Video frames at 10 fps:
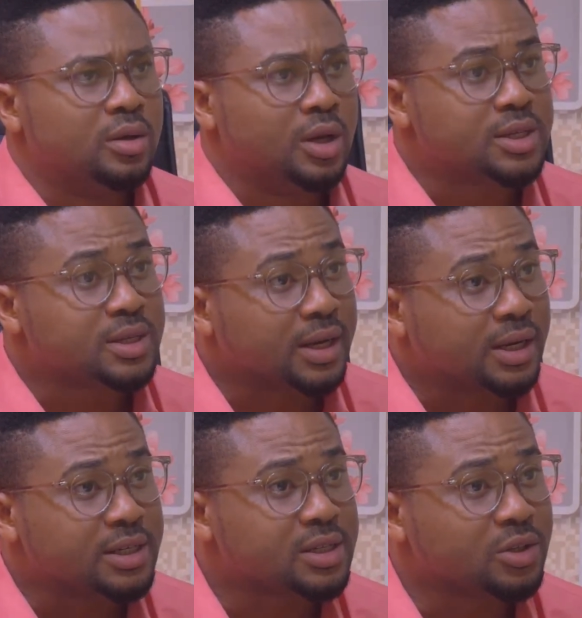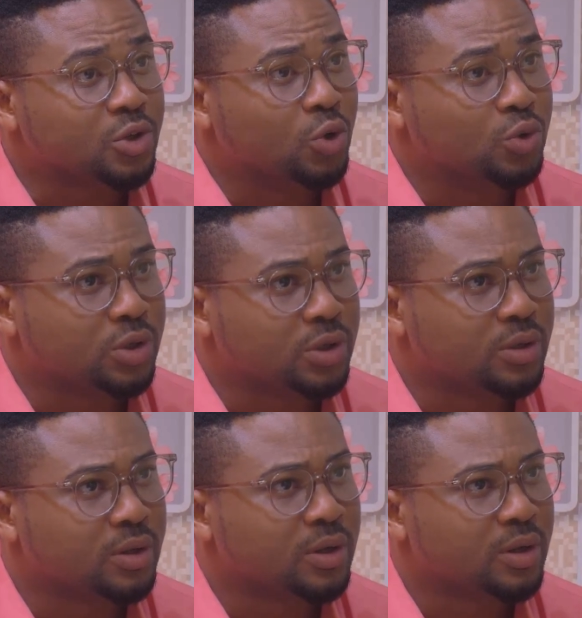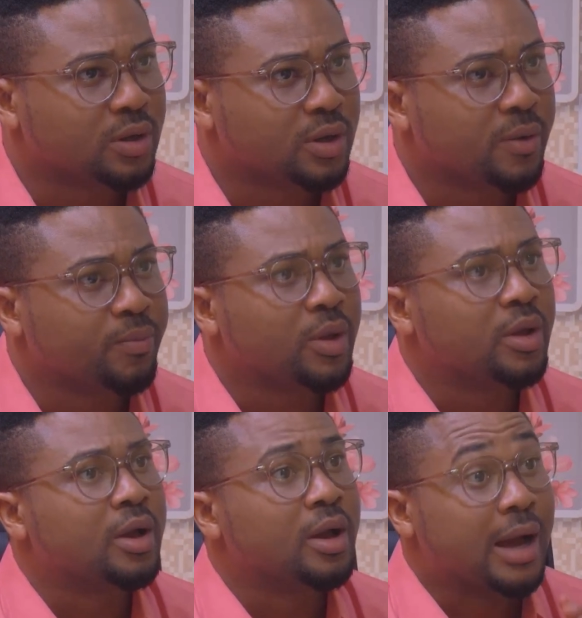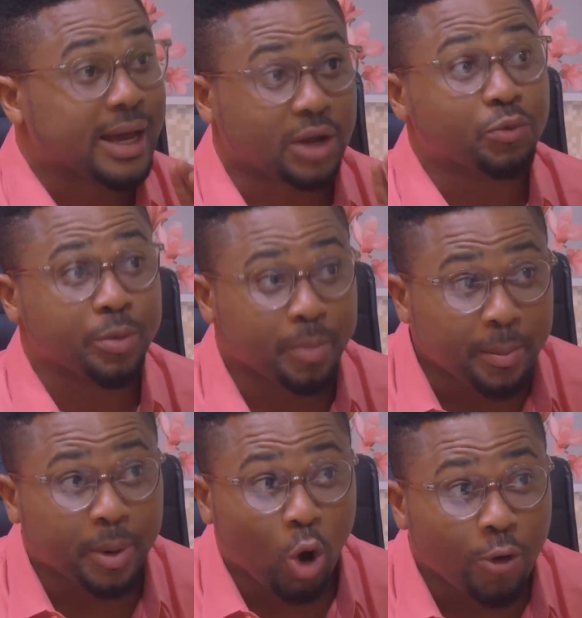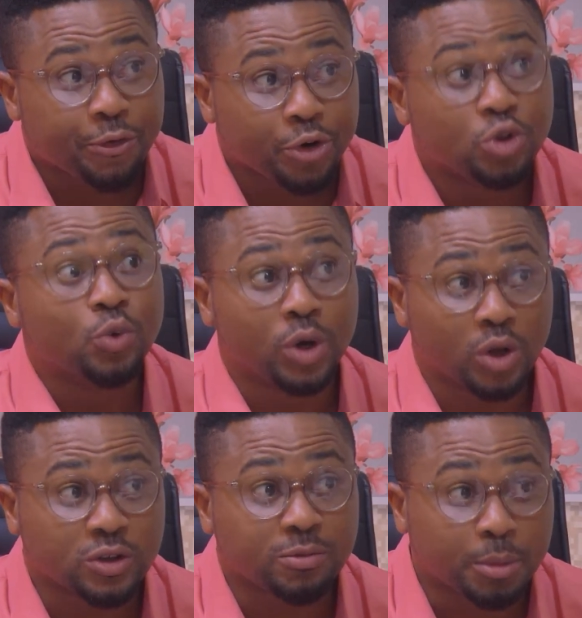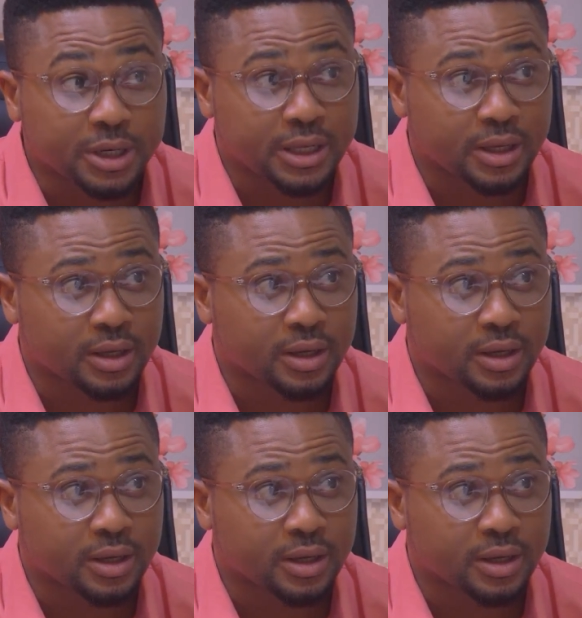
Listen and listen good. I can remember offering you a lot of money.